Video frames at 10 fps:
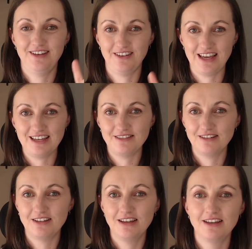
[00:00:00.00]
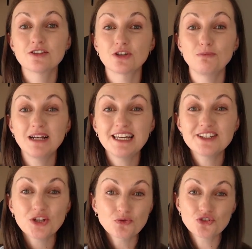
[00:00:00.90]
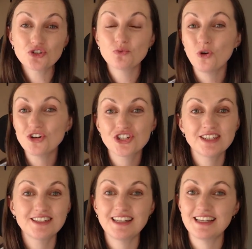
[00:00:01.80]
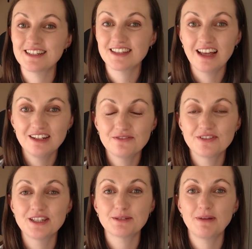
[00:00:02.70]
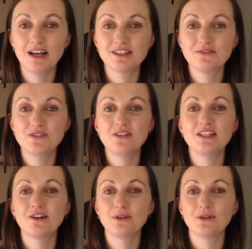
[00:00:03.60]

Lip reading: Okay? So please don't just watch and stay silent for this part of the video.